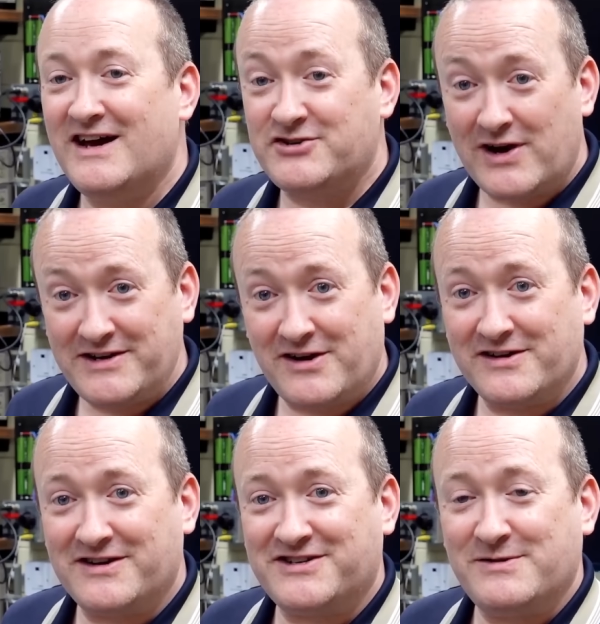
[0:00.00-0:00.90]
A trained
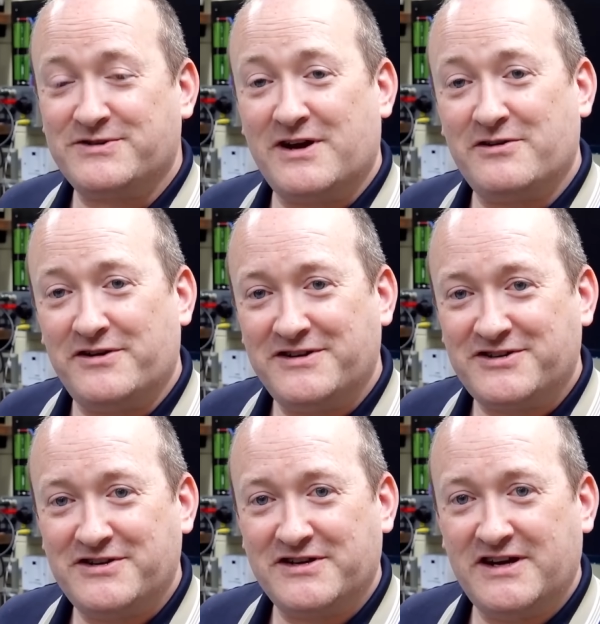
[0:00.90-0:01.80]
eye can see what's going on in the
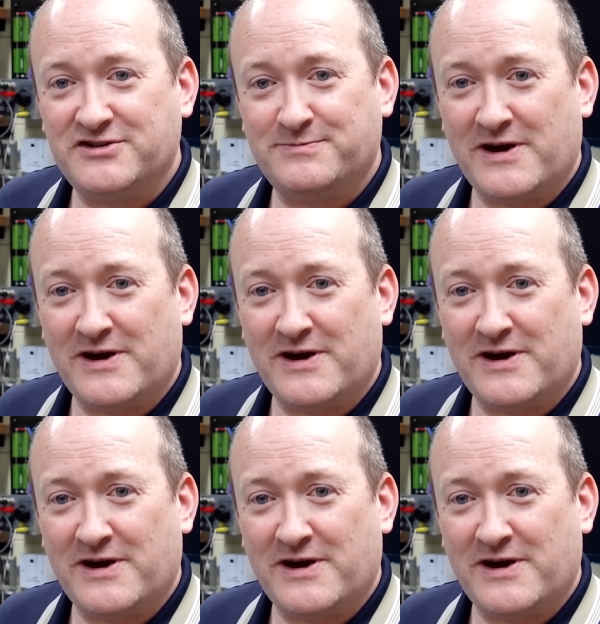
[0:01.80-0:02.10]
circuit just